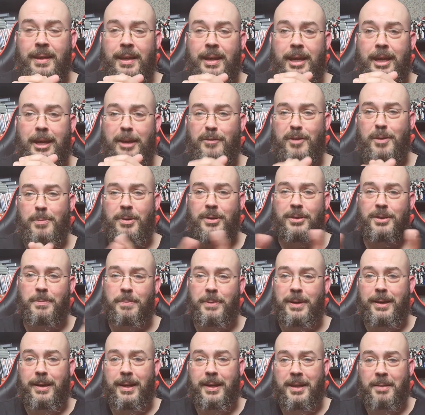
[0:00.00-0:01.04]
If he wants to
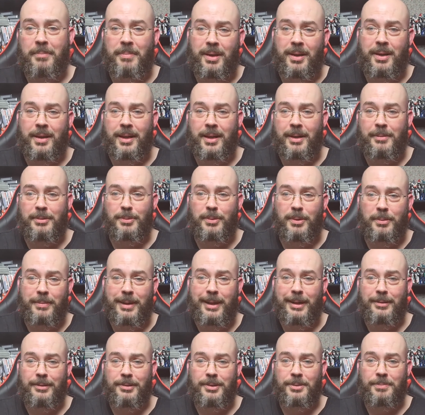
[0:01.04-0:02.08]
play like Amiga games with a
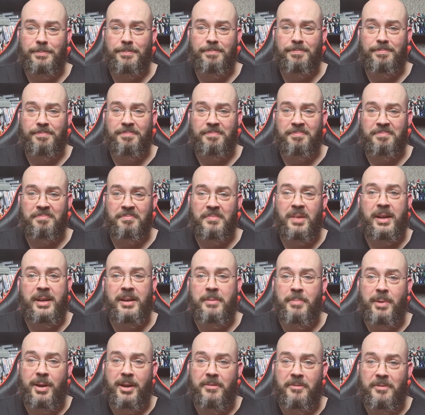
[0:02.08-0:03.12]
mouse, well, he can
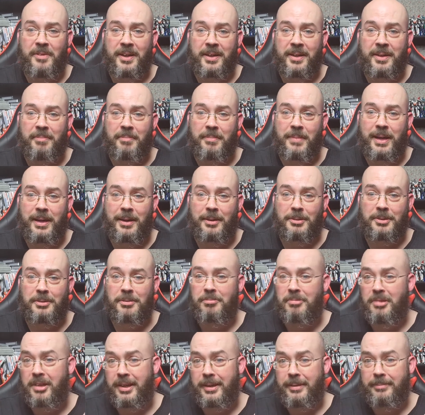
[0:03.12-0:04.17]
buy a fucking mouse,
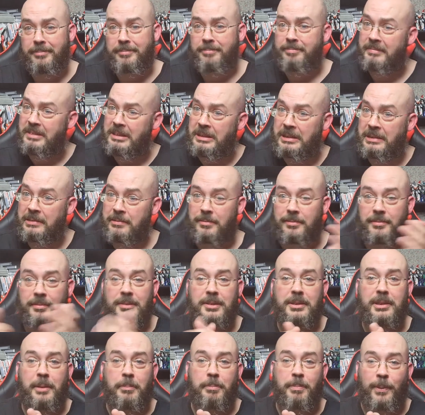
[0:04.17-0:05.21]
right?
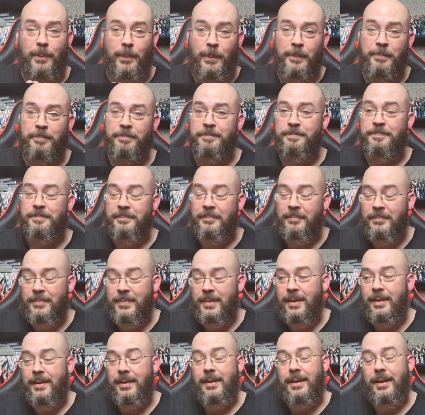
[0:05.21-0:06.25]
Simple.
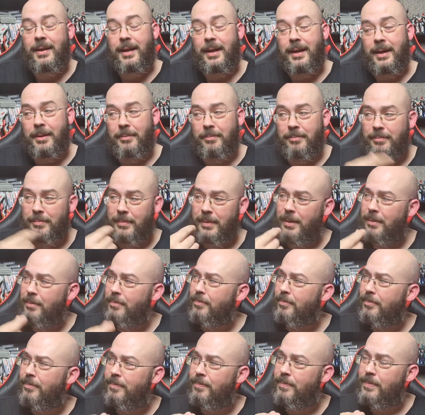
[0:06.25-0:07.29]
I
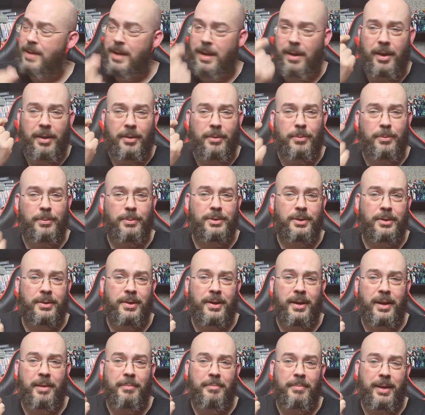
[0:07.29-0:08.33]
also
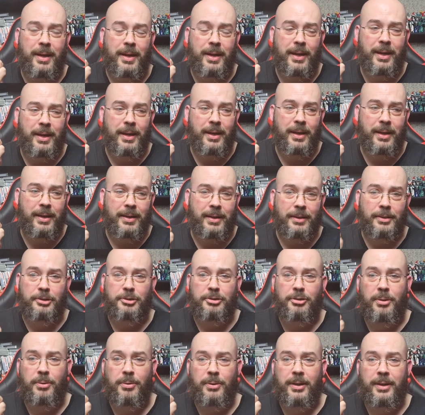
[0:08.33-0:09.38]
got him a
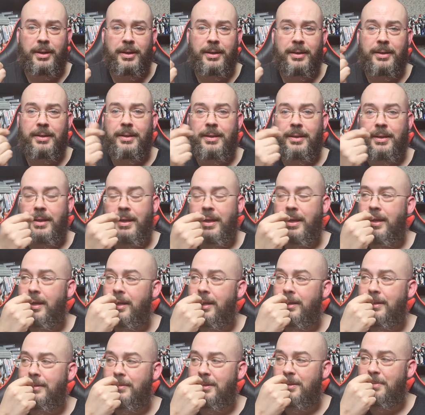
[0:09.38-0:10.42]
controller.
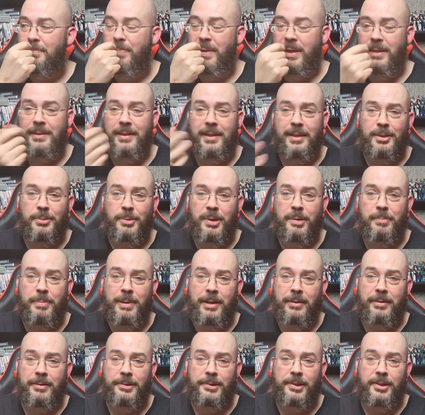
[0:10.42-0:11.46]
It's basically a £20
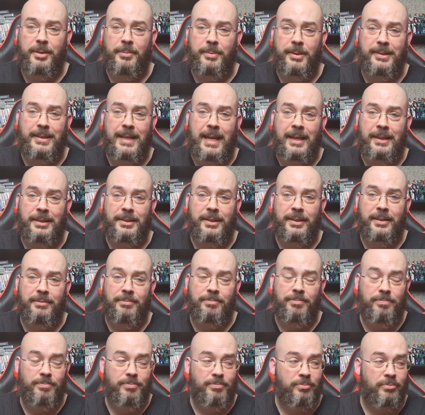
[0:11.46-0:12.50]
controller, but it's actually
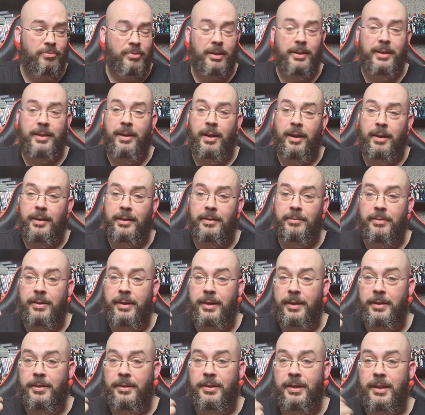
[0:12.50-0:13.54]
really highly
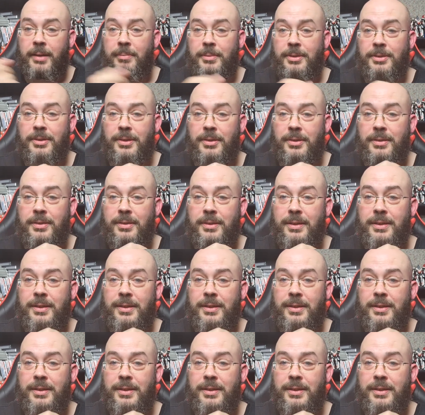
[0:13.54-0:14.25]
rated on Amazon,